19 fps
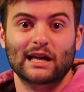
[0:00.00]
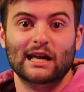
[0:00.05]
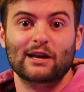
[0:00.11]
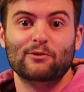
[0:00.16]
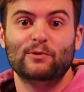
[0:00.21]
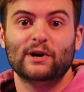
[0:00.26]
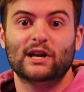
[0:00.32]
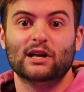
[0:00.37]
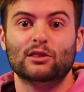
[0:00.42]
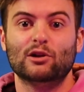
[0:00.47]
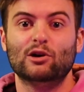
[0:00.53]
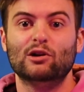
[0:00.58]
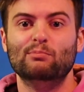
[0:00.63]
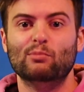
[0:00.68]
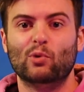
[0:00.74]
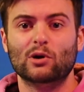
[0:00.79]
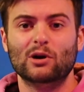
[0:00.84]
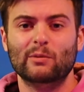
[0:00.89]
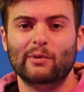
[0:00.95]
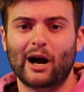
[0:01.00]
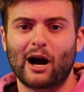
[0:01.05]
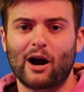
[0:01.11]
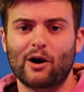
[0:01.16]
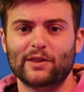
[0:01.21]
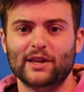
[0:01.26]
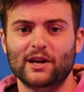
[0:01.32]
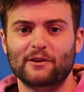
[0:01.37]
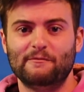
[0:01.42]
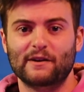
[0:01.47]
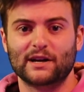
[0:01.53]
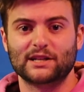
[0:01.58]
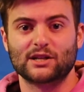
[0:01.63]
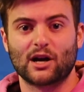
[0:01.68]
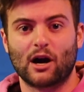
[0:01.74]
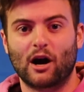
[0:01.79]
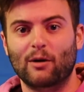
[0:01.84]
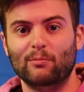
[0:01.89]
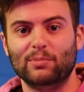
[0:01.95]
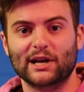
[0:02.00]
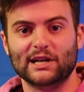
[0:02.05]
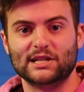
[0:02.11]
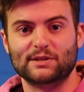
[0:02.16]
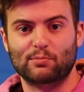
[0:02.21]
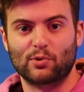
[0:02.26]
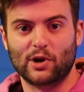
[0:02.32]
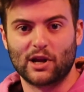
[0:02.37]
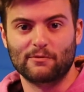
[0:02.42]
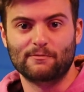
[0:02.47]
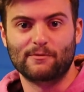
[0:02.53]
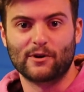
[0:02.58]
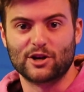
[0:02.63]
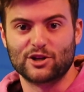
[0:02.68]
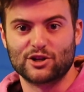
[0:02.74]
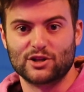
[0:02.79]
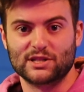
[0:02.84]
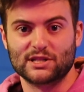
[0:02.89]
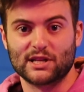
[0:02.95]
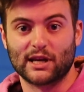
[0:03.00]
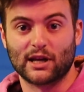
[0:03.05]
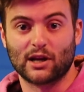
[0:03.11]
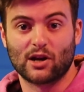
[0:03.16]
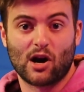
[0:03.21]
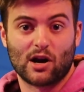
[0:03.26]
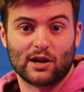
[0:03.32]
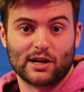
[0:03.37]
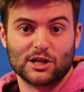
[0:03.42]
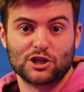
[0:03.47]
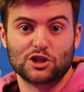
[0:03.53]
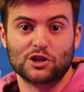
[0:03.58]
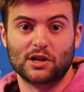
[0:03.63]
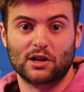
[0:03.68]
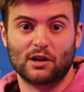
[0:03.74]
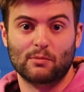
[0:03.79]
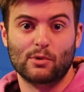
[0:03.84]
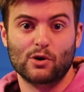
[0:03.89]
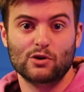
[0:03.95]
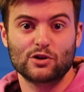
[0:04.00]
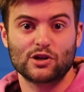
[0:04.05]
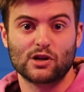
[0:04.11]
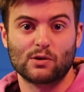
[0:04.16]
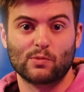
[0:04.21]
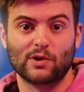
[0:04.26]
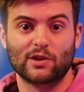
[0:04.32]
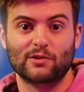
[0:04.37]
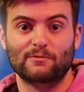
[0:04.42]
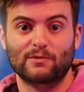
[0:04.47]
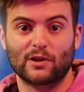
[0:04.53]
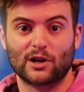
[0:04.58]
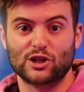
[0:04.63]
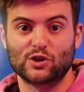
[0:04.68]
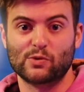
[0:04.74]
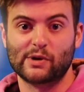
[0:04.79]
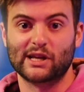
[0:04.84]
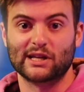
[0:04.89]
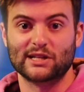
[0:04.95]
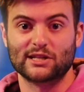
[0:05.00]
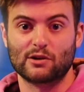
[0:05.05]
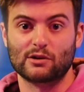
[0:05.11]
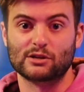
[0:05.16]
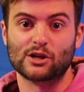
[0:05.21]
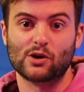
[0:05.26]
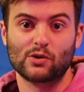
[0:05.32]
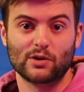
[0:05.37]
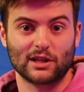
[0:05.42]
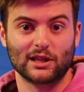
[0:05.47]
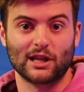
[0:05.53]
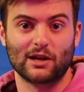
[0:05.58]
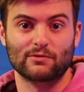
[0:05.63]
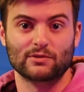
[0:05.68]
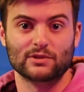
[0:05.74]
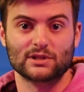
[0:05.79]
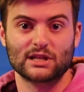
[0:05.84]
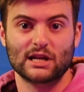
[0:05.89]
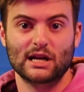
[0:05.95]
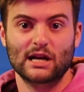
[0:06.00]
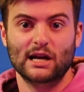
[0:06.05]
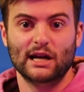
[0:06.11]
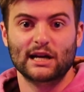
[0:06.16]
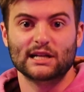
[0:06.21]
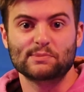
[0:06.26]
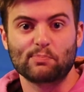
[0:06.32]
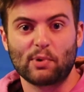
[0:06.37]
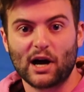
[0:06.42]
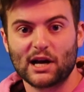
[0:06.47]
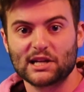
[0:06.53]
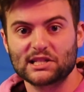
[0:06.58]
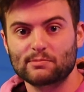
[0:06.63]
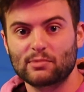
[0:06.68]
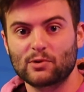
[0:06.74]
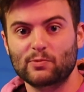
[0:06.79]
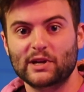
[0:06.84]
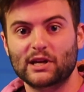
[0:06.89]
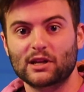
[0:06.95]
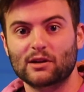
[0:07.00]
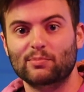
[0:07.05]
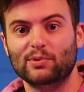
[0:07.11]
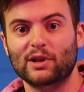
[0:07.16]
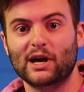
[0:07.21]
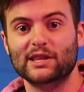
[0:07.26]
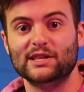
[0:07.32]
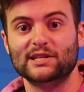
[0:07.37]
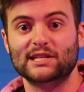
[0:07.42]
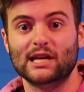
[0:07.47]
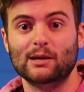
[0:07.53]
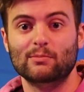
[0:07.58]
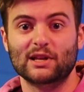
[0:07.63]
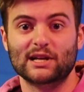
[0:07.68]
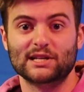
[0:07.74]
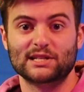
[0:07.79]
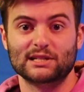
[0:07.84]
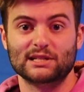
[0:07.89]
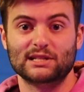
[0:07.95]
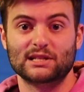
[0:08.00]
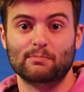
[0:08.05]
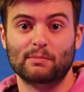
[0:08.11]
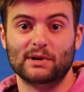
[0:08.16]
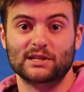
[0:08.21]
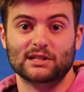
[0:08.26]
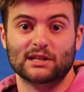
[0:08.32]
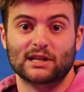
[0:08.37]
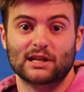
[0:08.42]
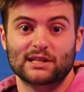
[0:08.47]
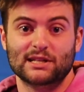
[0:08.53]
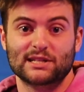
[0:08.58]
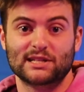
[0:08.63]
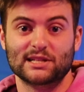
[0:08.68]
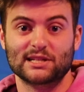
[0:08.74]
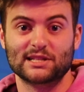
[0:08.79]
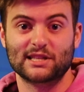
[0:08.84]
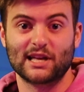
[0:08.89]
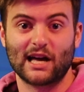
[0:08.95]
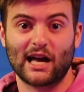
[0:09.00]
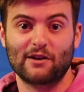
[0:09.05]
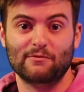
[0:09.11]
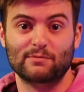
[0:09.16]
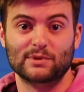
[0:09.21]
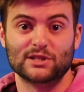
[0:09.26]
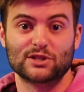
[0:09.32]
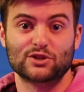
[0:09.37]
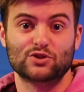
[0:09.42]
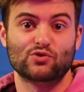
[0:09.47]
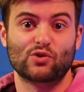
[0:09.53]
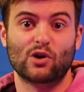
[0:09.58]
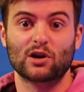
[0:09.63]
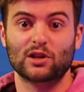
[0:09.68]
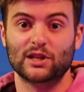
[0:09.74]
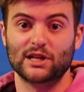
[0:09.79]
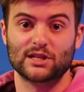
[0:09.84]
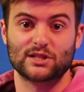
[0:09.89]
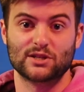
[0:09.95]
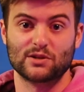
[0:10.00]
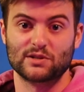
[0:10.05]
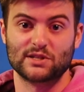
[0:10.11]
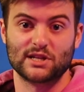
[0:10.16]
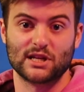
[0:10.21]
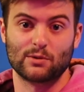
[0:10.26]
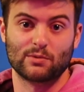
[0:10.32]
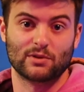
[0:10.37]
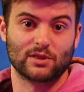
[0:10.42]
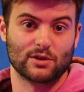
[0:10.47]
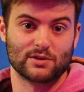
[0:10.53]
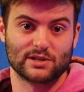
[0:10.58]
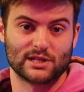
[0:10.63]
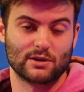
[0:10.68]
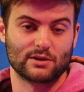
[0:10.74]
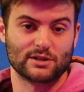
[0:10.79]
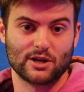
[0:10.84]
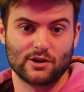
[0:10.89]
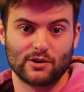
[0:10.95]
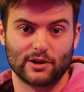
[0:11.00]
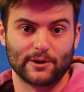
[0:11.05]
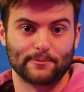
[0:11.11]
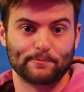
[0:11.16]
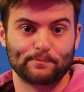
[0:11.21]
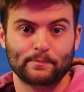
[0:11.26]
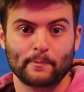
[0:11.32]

If we can learn more about how they affect complex brain functions like cognition and emotion with fluctuating serotonin levels, it's possible we could apply the same lessons to mental illnesses that have been strongly associated with low serotonin.